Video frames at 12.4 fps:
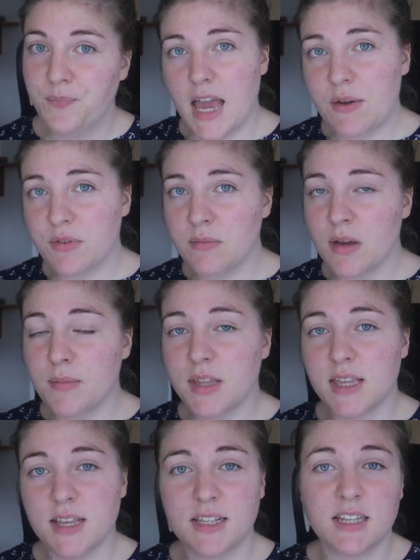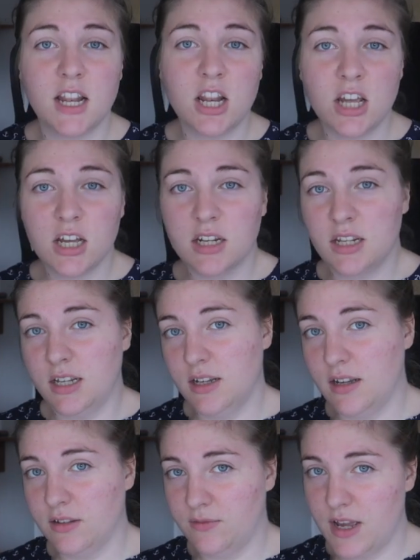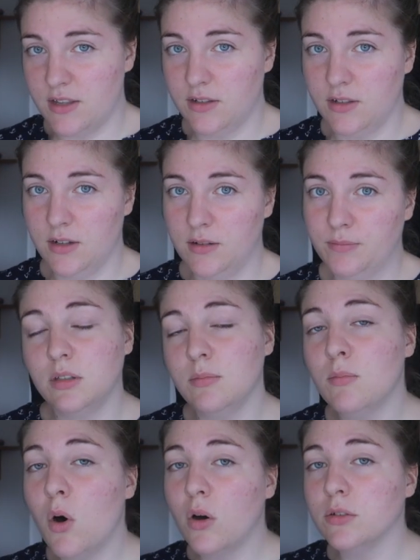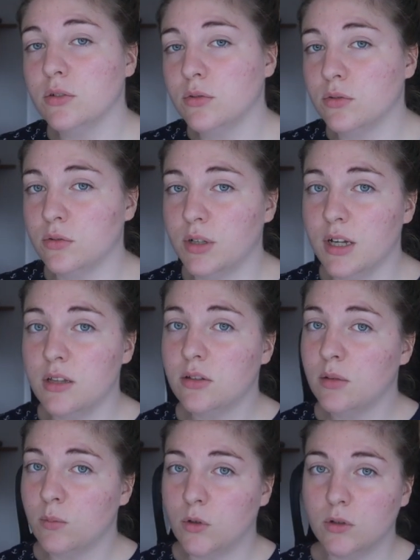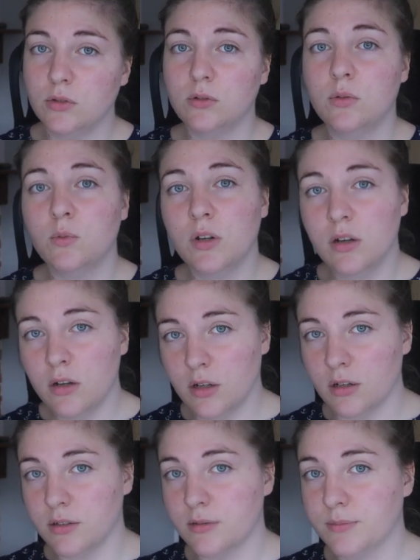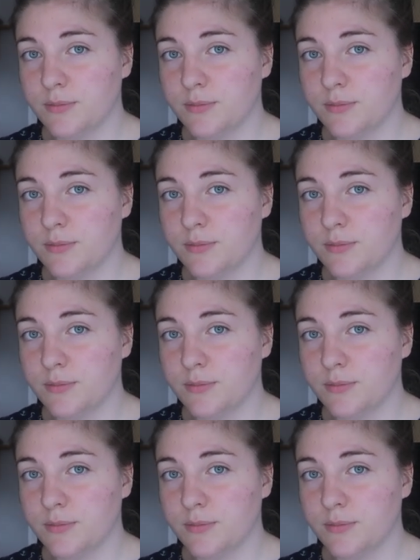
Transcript: And remember that it's a learning adventure. The more you do it, the more you will learn.